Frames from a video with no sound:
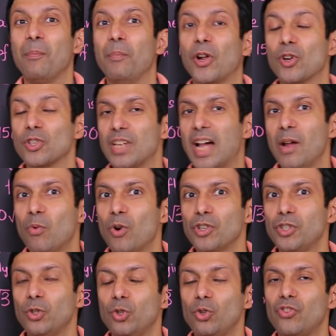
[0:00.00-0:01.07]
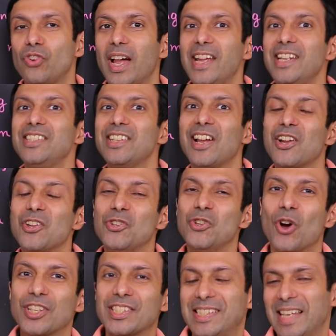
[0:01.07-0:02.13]
because I want you to try it
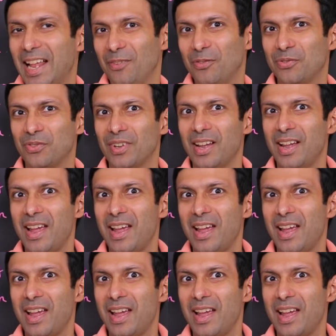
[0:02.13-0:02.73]
yourself.